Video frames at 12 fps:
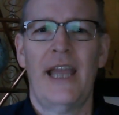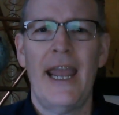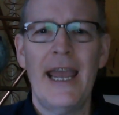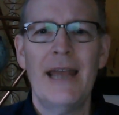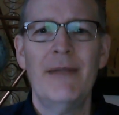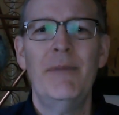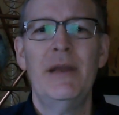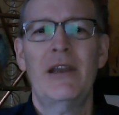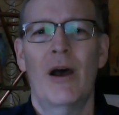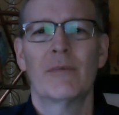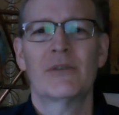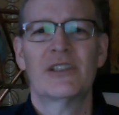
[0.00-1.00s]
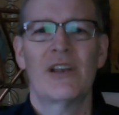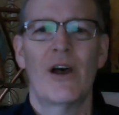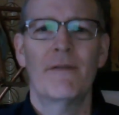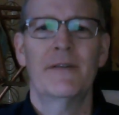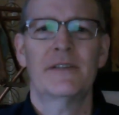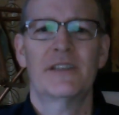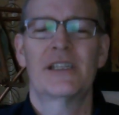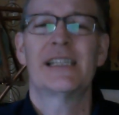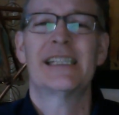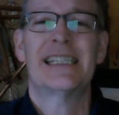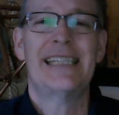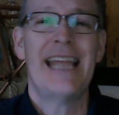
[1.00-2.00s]
can become
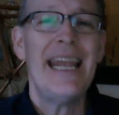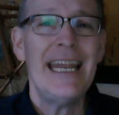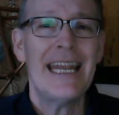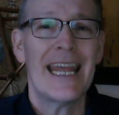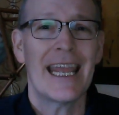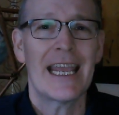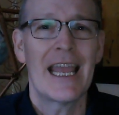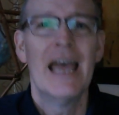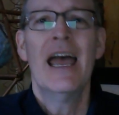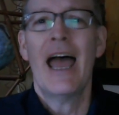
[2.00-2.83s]
self-sustaining